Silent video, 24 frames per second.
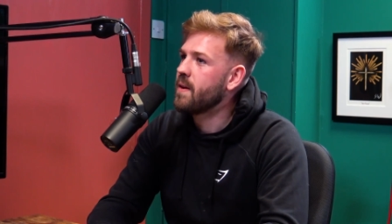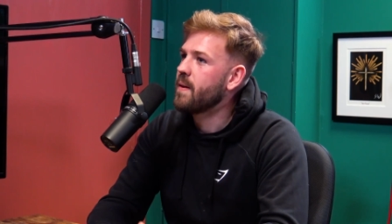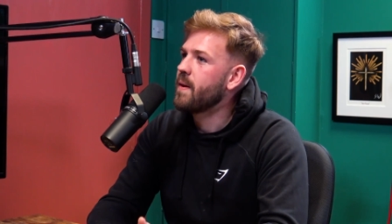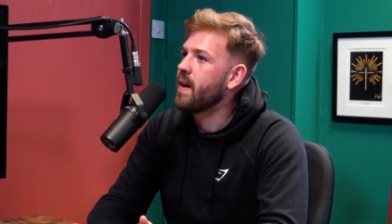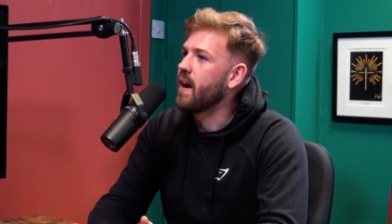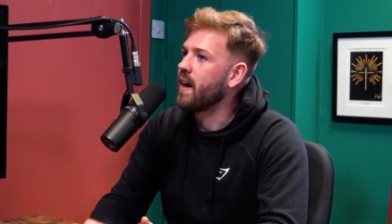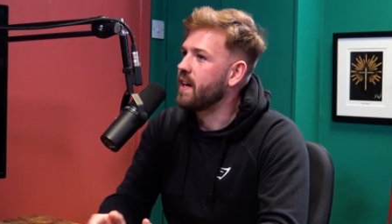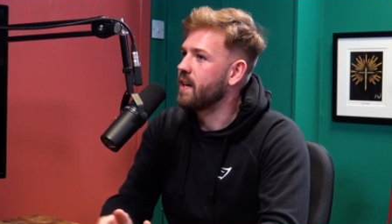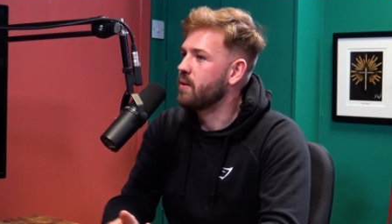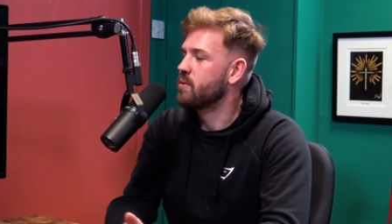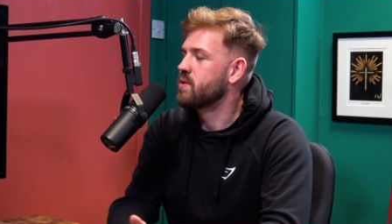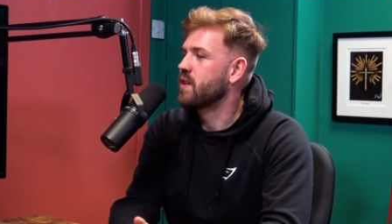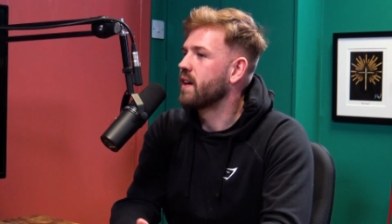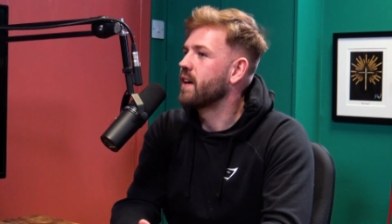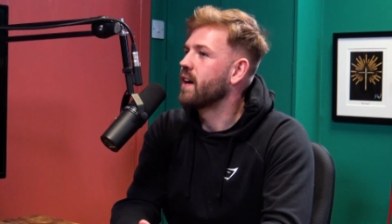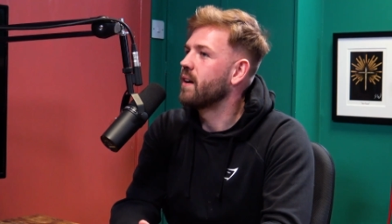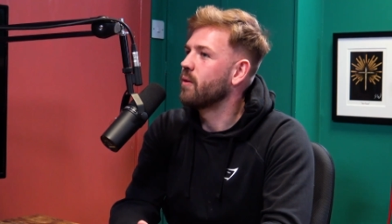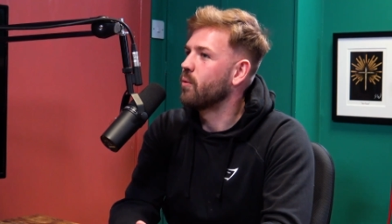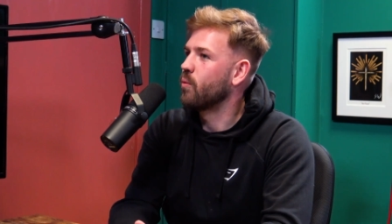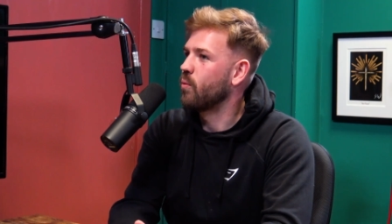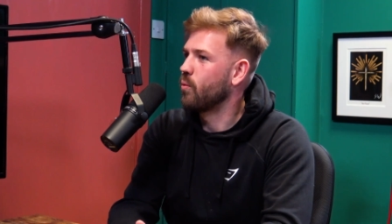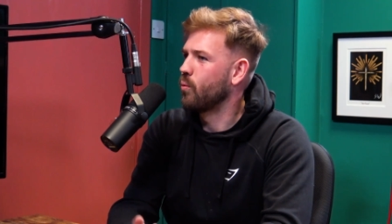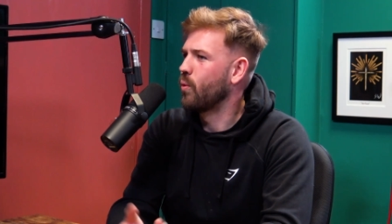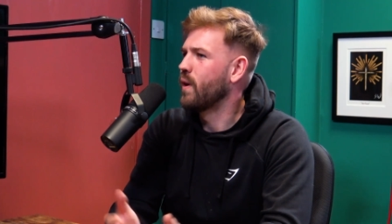And he was like, uh,
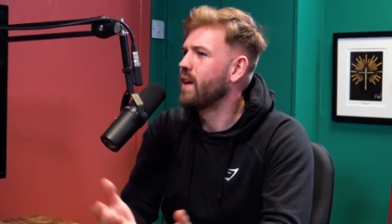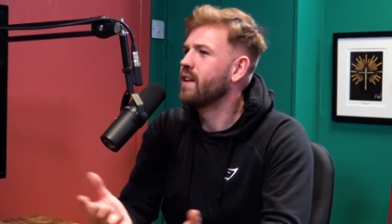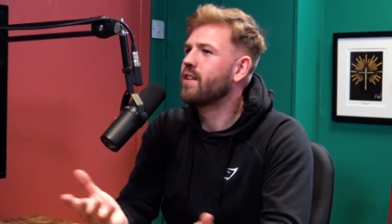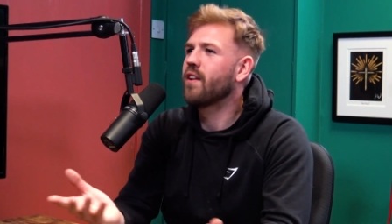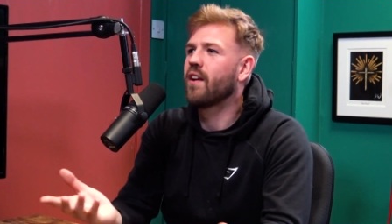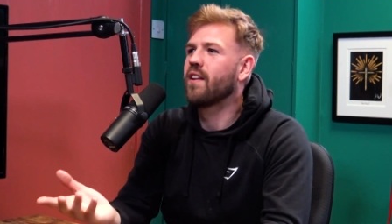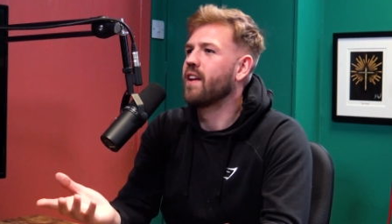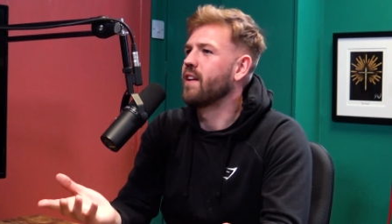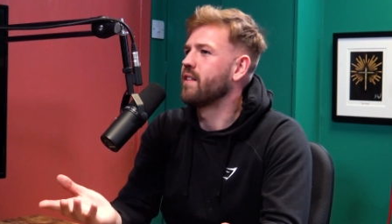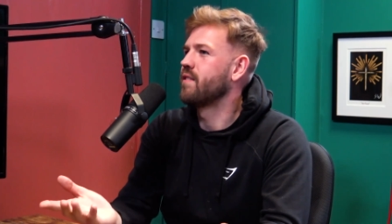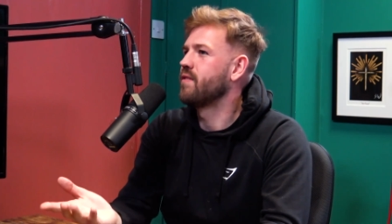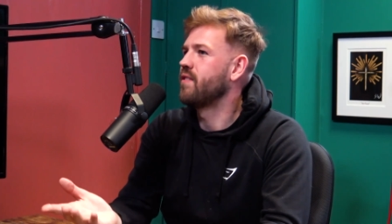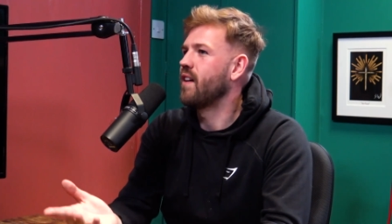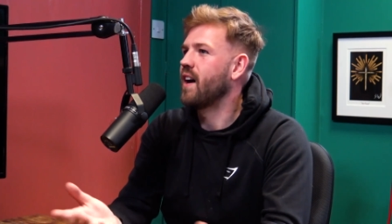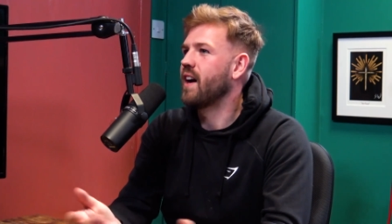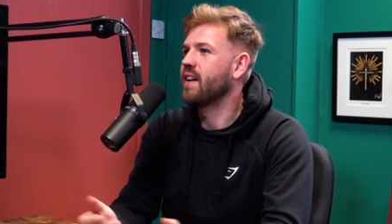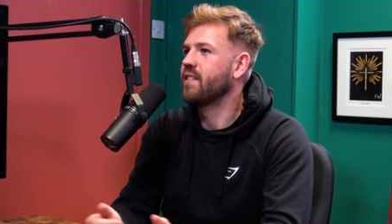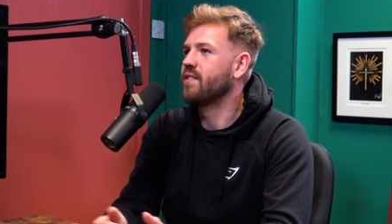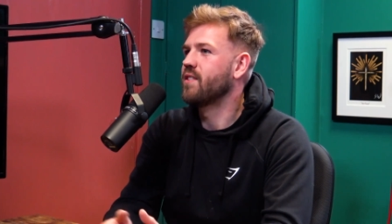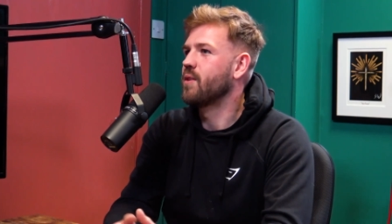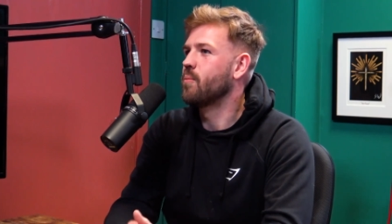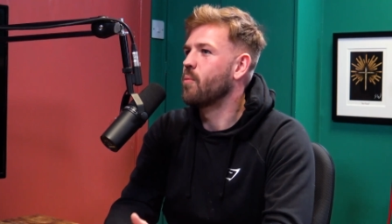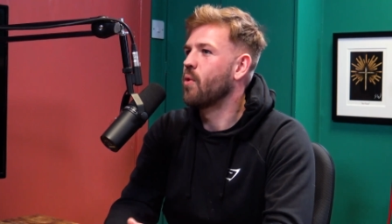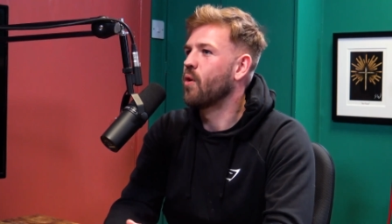we done like five
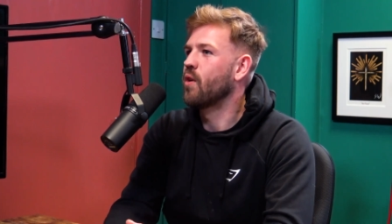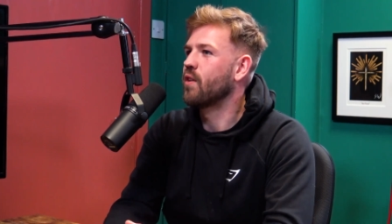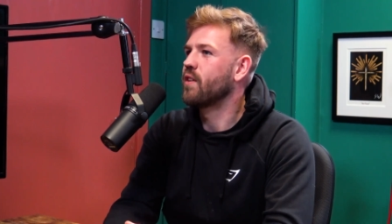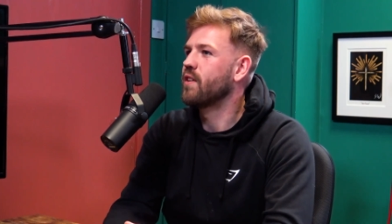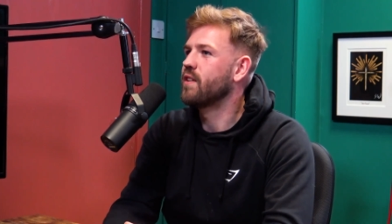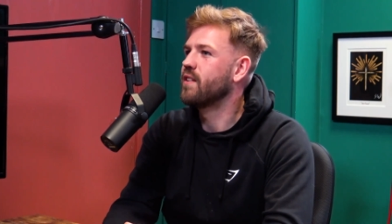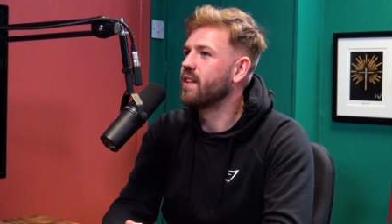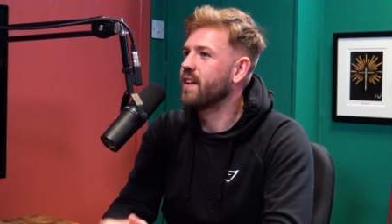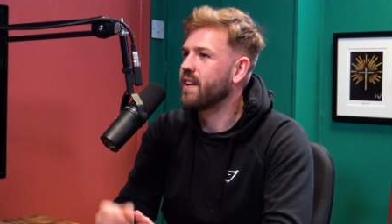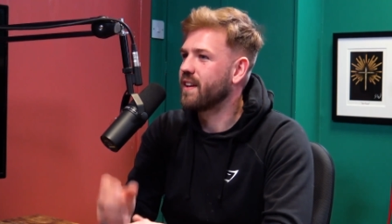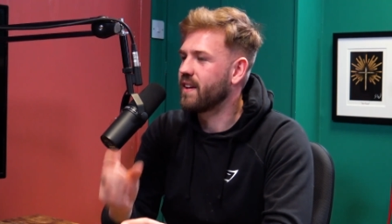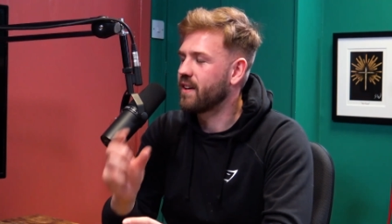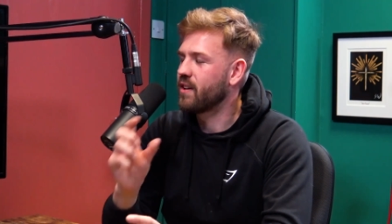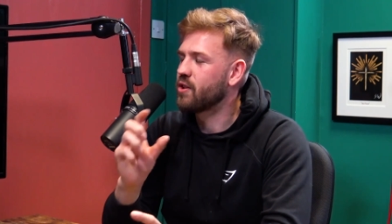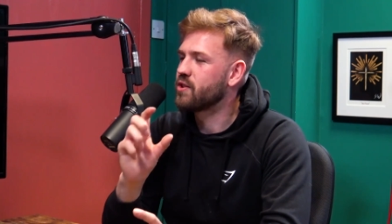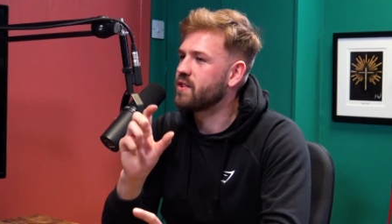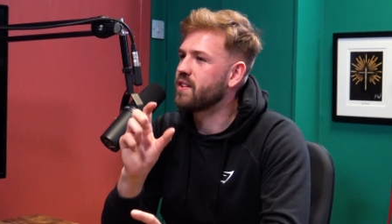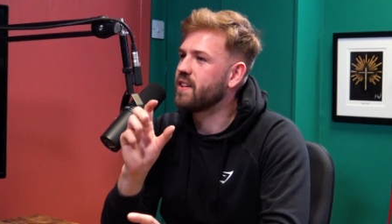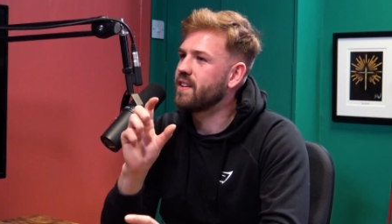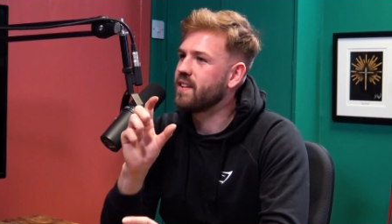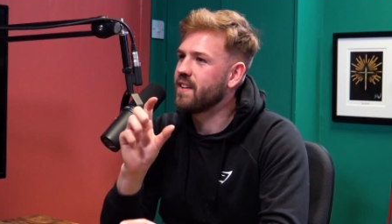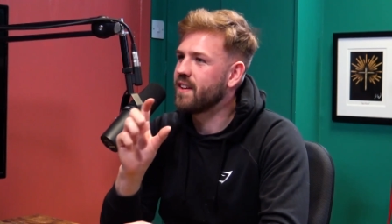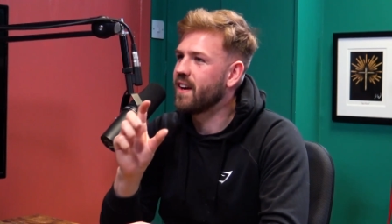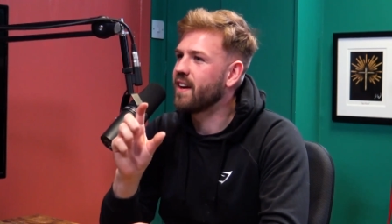in the morning, like because he
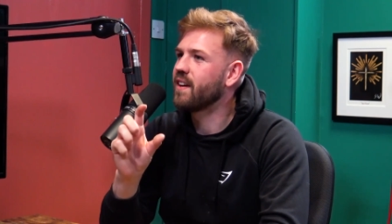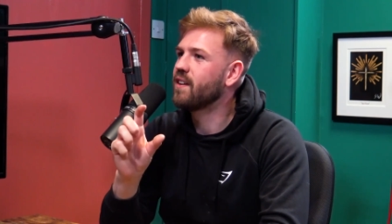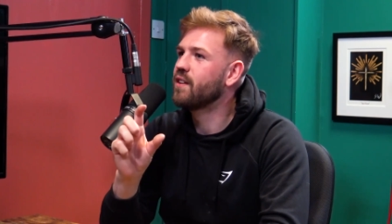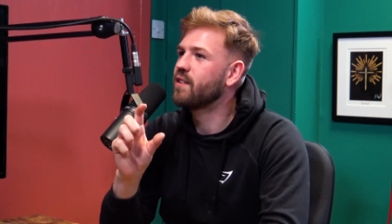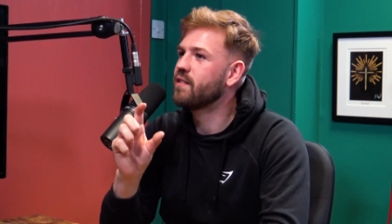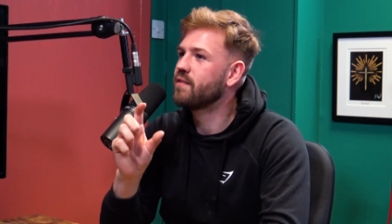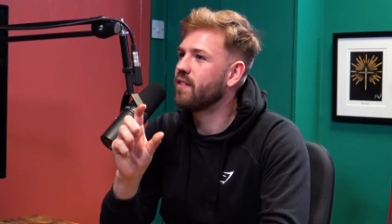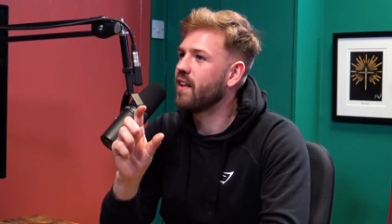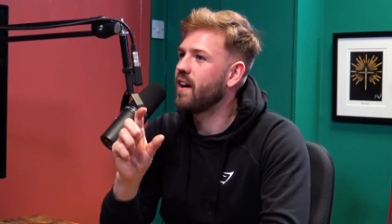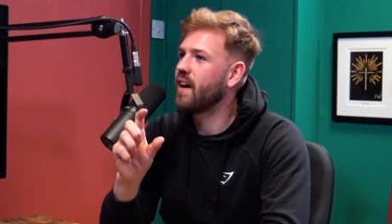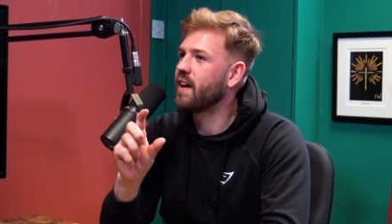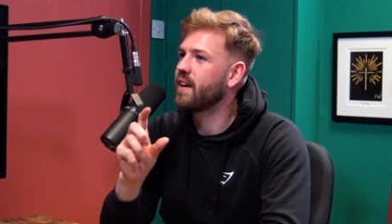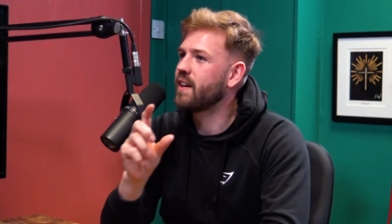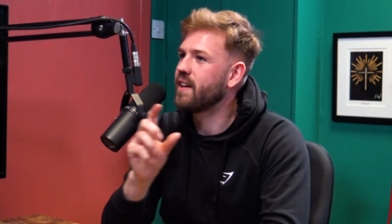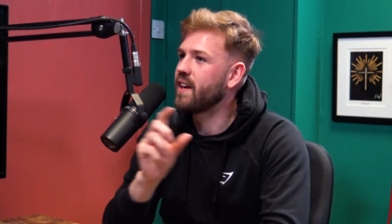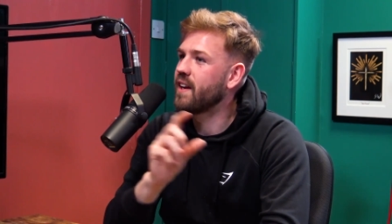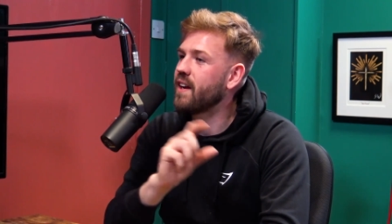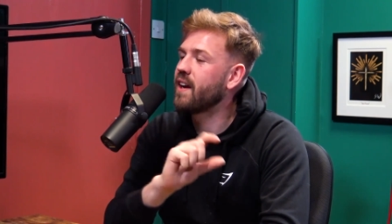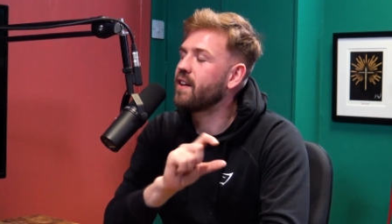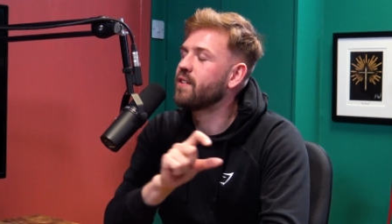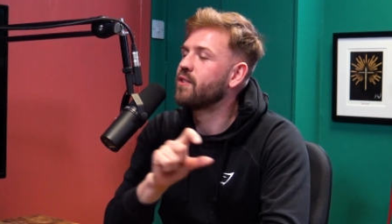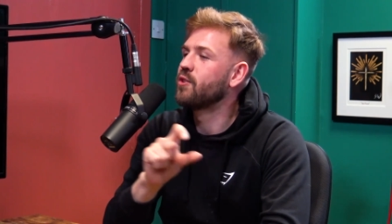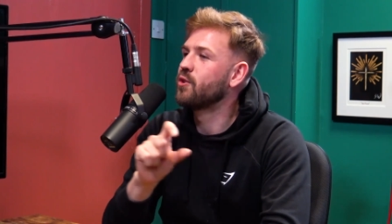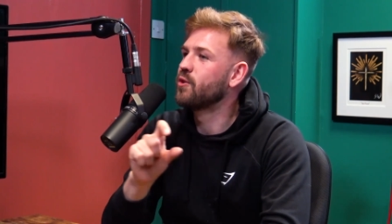had an England flag, and then I
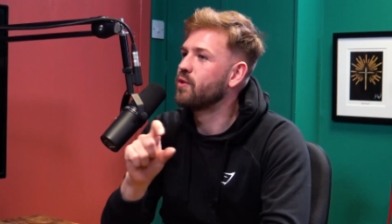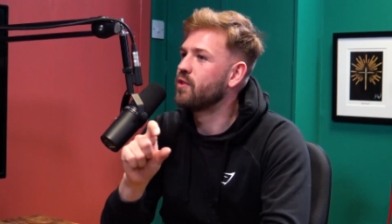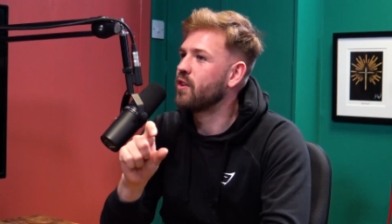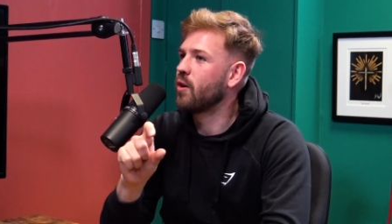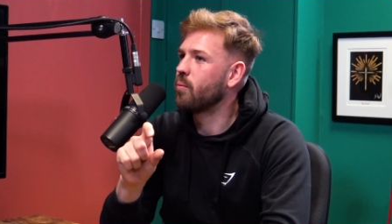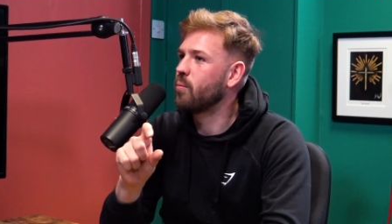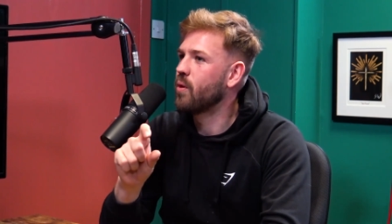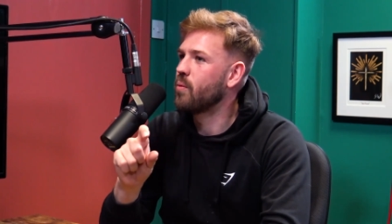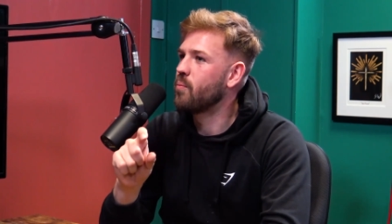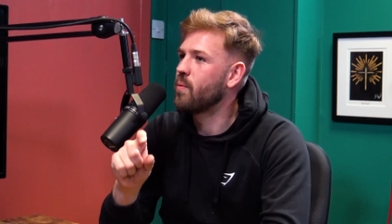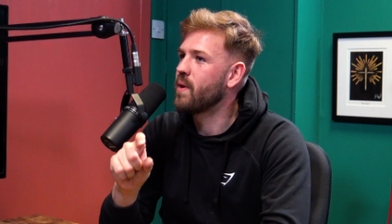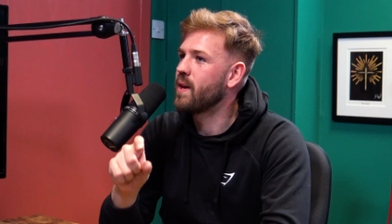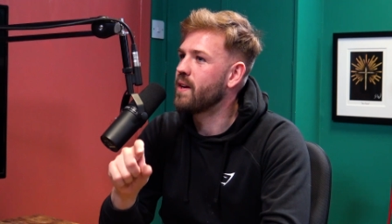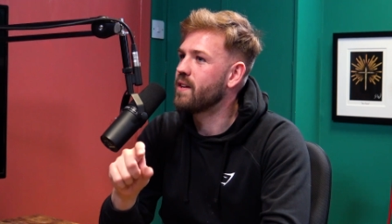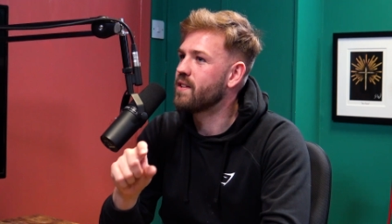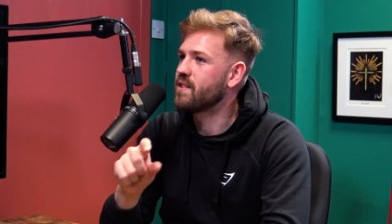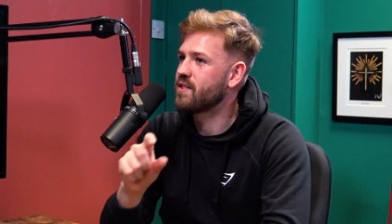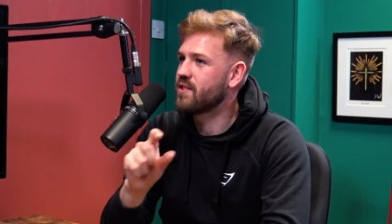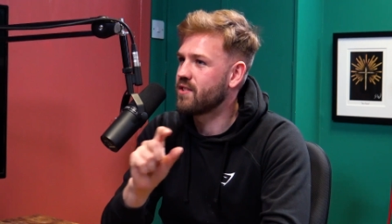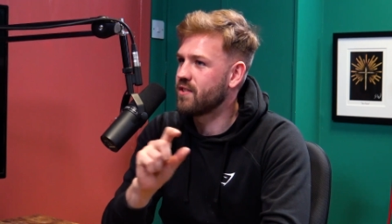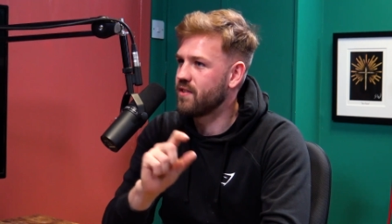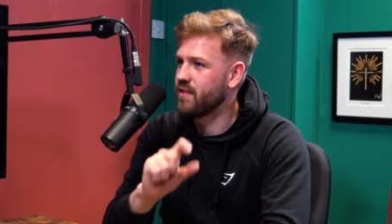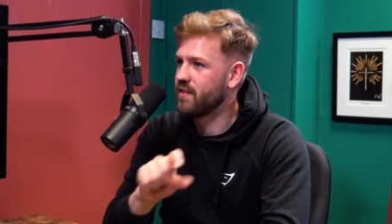had two Dublin mates.